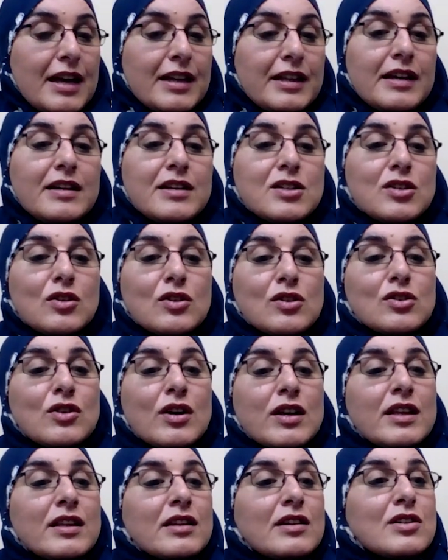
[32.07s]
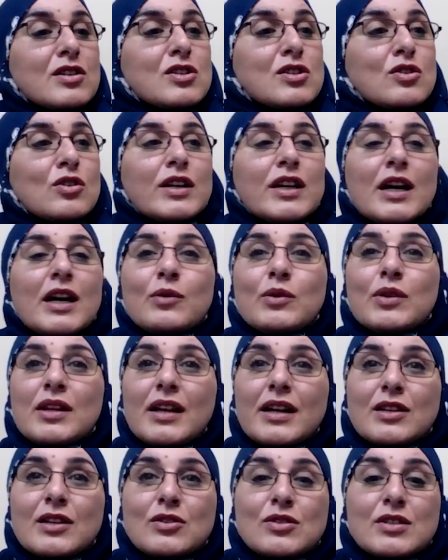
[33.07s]
there is also another story i would
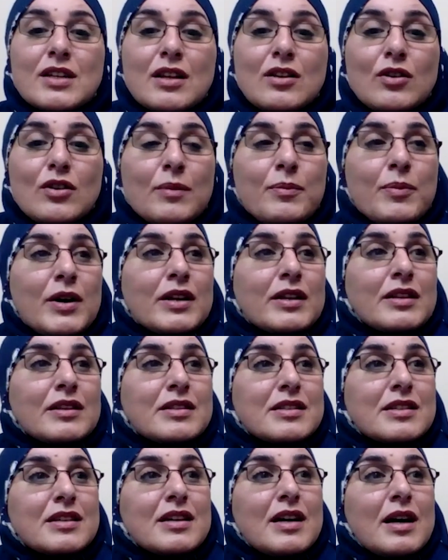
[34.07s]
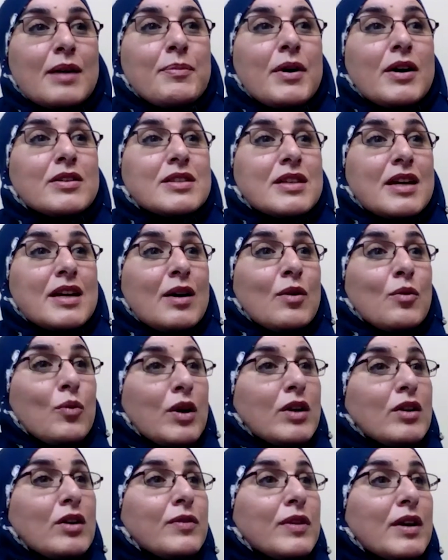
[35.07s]
like to tell you about uh, about uh,
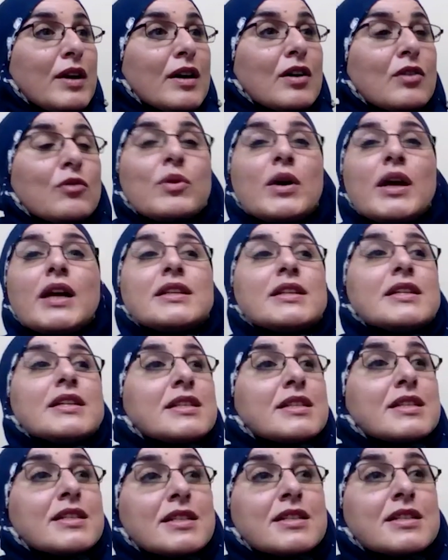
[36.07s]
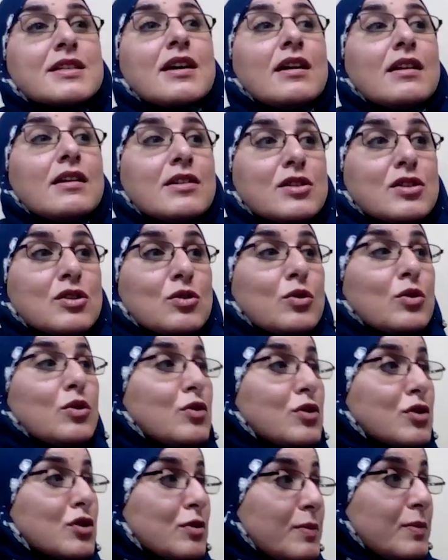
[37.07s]
one of the greatest scholars who
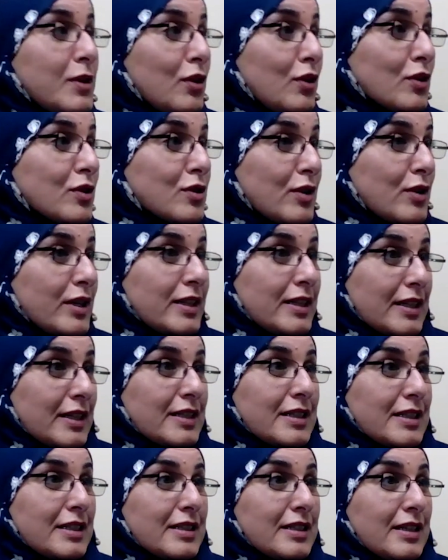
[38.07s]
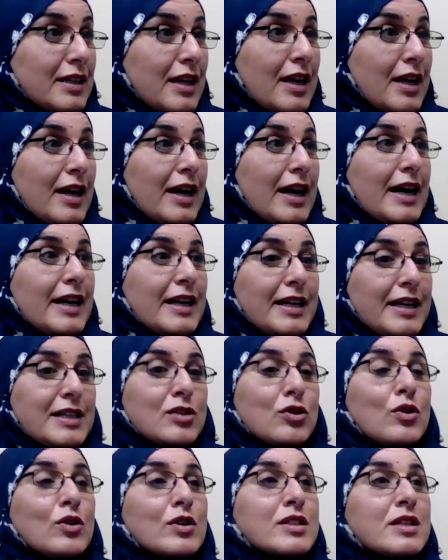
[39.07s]
used to be also addicted and he
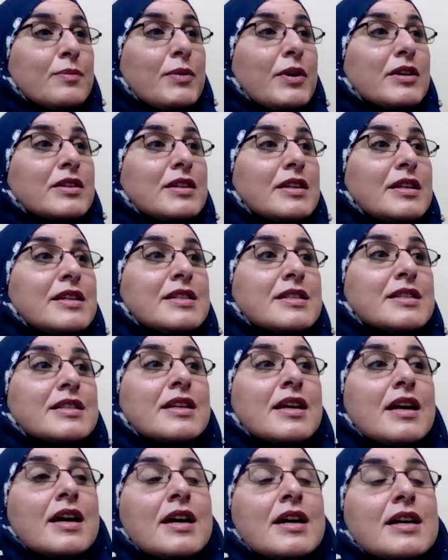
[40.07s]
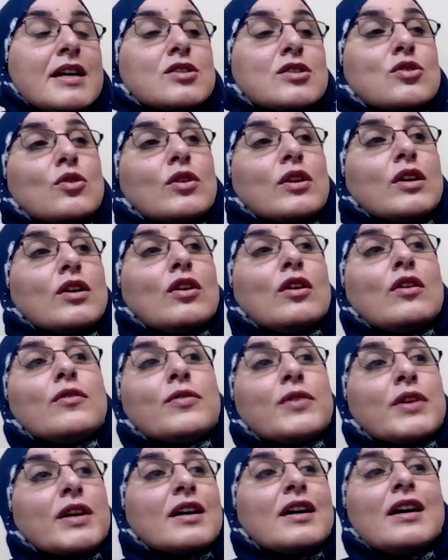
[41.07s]
talks about his story
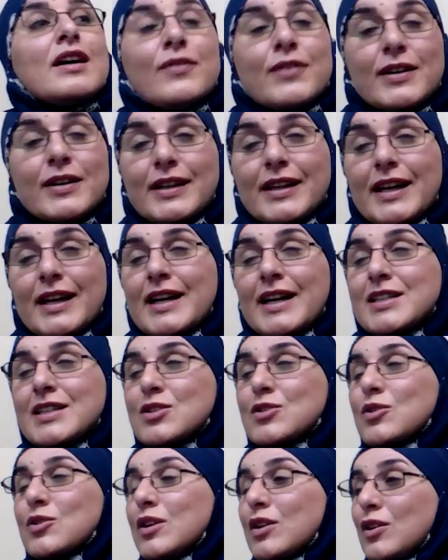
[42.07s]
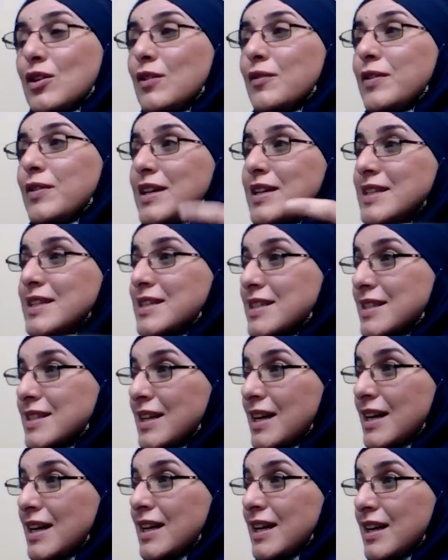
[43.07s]
of recovery and story of his
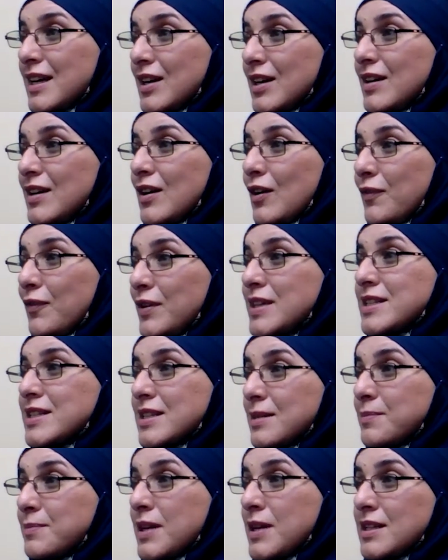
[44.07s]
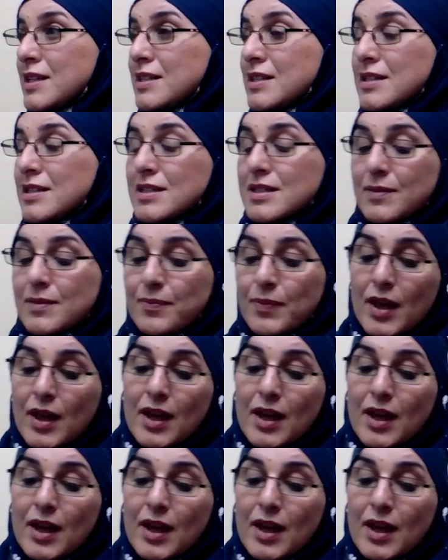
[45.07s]
uh, uh of his repentance